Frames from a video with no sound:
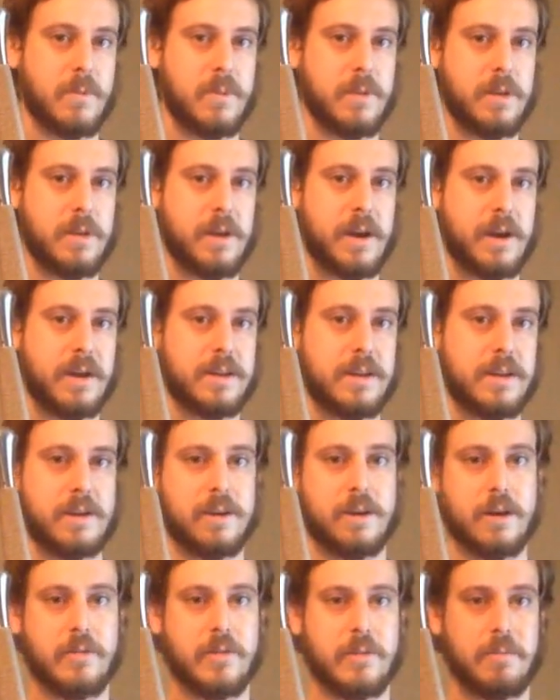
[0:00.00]

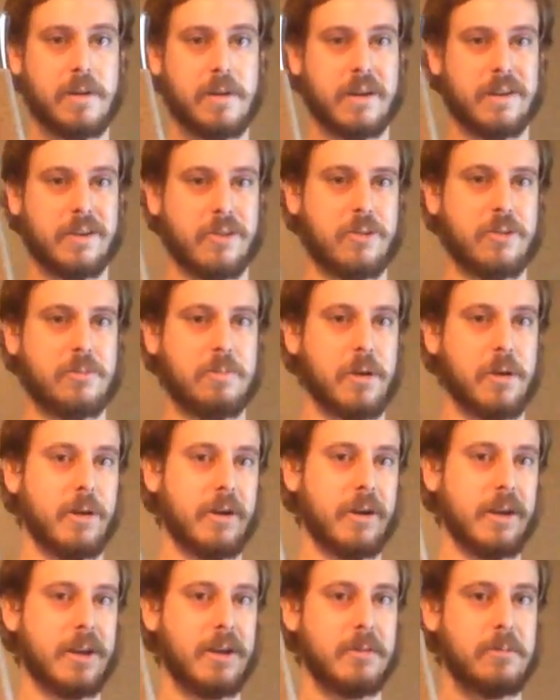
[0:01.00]
idea of it being a
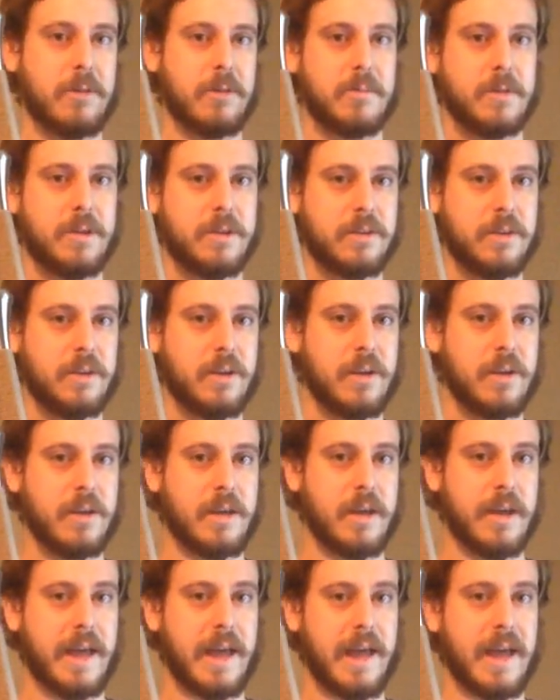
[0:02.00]
sparring implement
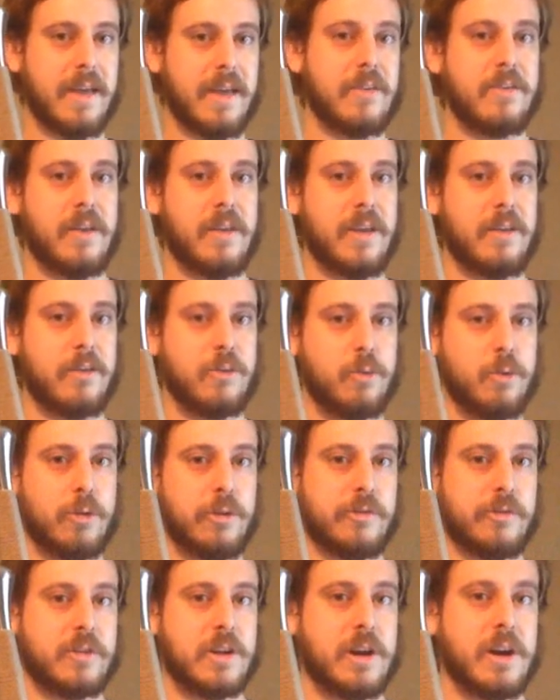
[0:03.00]
as a sort
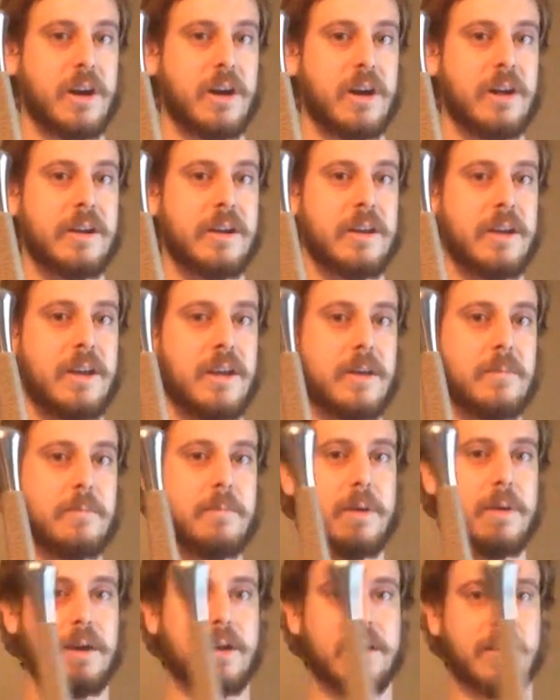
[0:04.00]
of con,
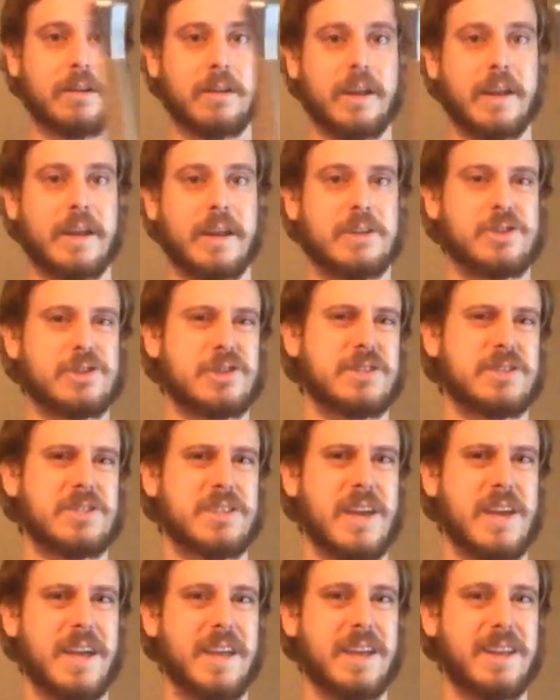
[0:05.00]
but like I just
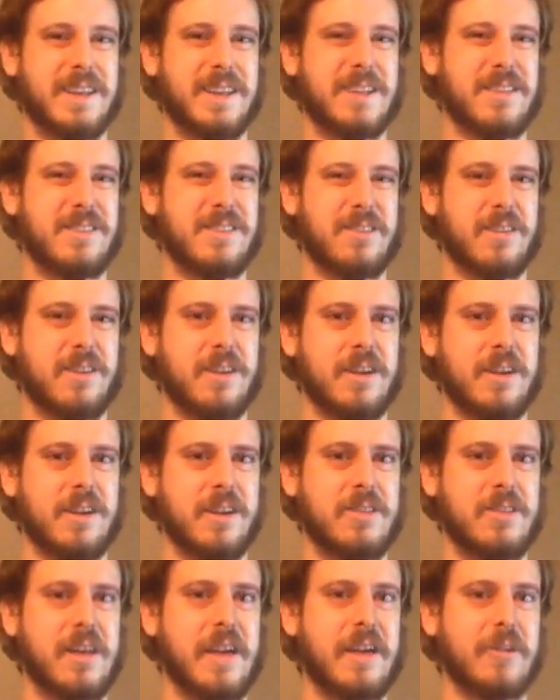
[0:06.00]
said, it's
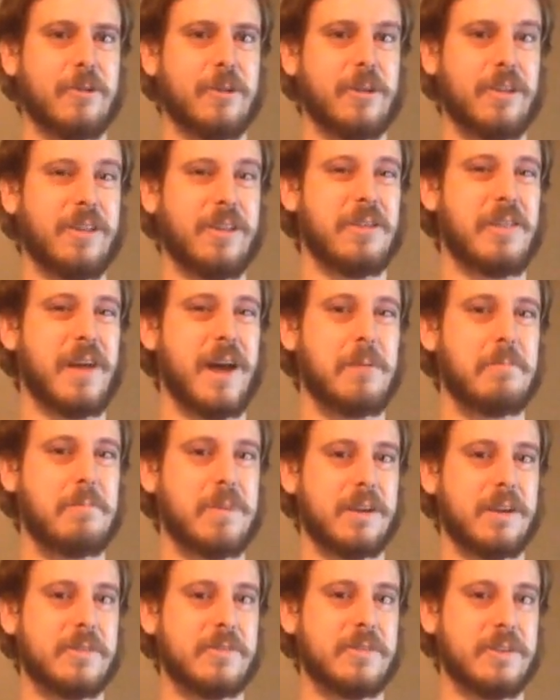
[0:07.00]
not really that
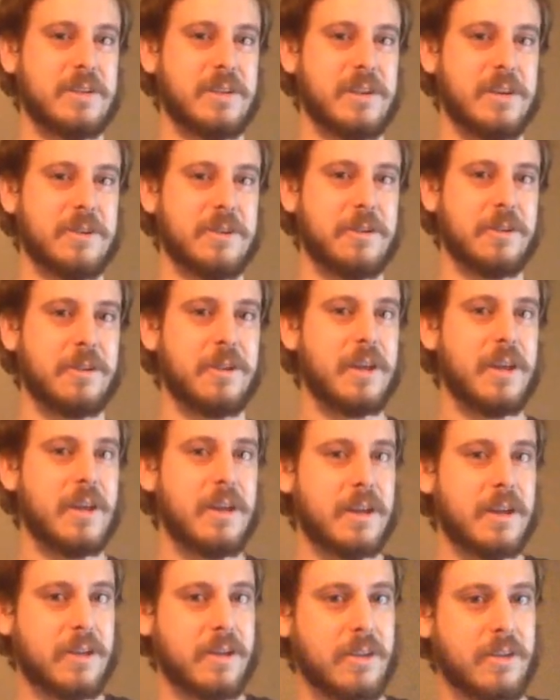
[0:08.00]
big of a deal
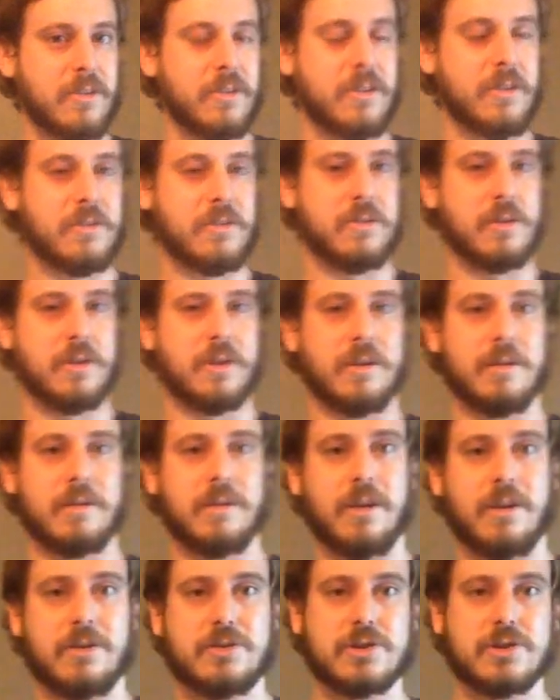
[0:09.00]
because it's
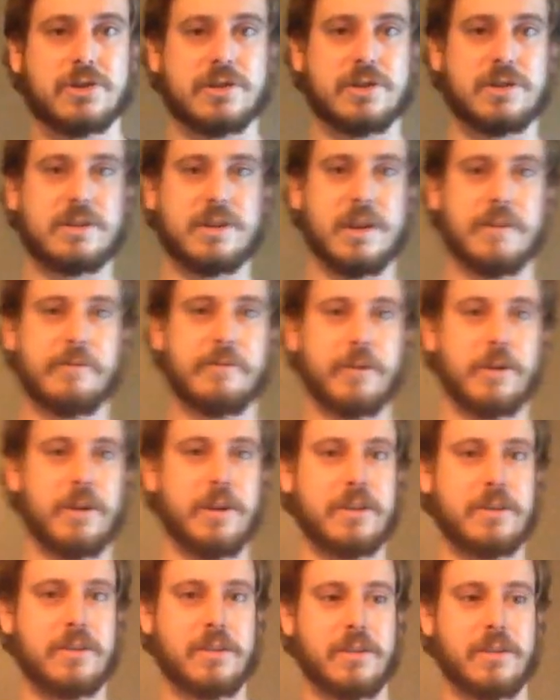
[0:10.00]
just
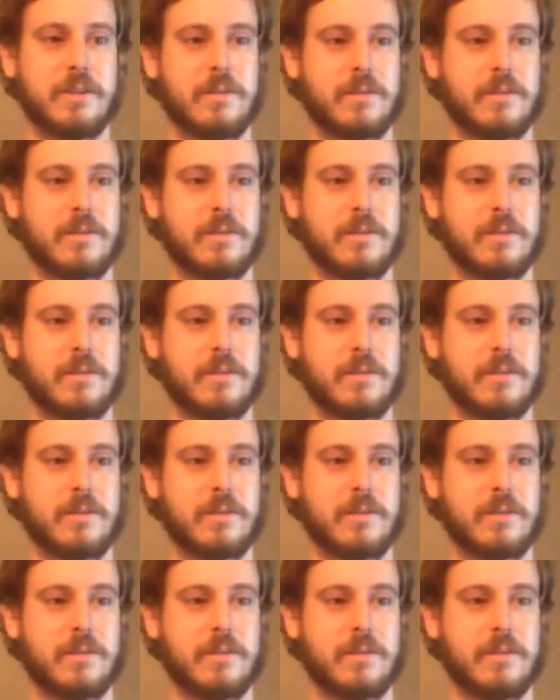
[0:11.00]
different